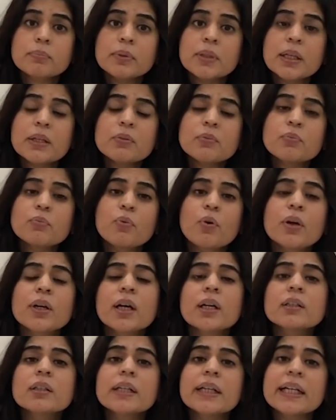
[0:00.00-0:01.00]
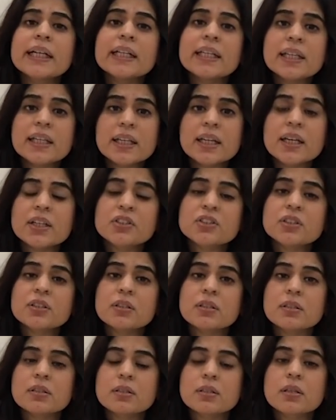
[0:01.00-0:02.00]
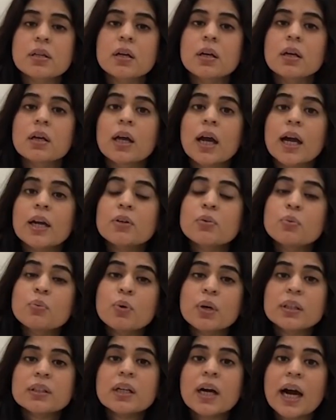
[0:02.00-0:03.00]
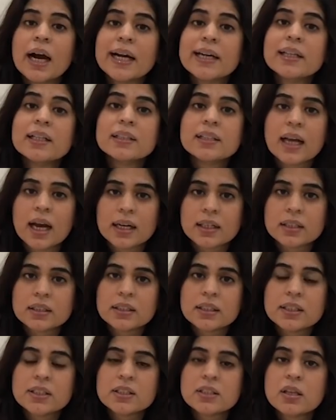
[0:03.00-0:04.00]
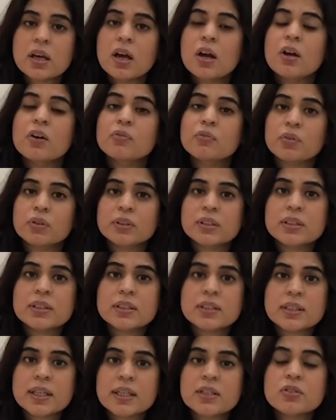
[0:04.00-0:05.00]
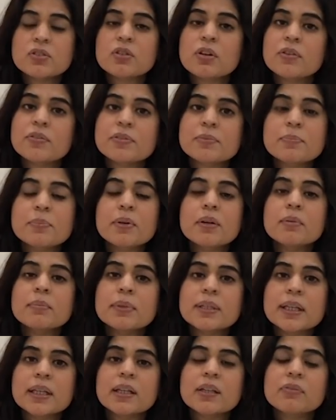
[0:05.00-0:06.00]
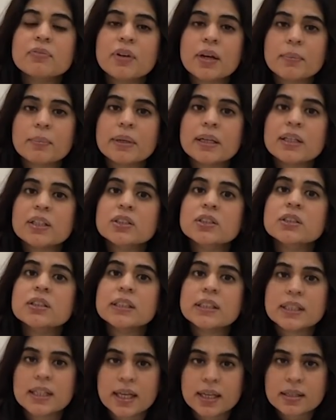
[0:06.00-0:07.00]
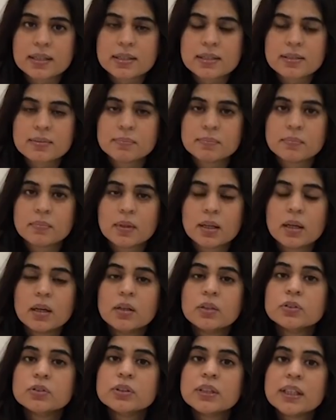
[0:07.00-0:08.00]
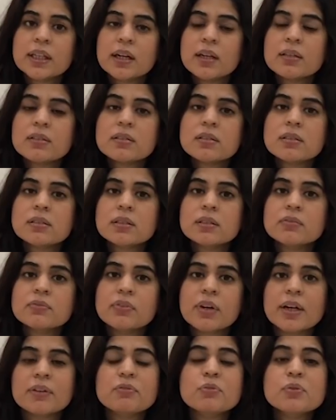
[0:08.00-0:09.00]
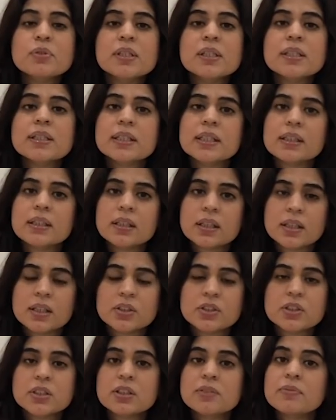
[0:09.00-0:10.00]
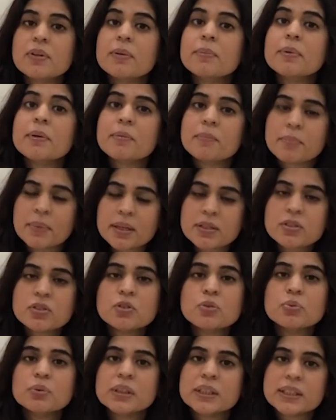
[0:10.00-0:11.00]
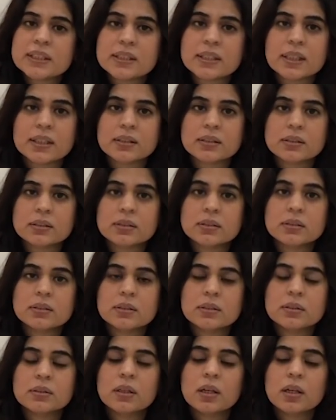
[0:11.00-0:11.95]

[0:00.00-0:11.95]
Then what are the indications and who are the ideal candidates for this test of sperm DNA fragmentation index? So there are certain 5 to 6 indications where we must do these tests.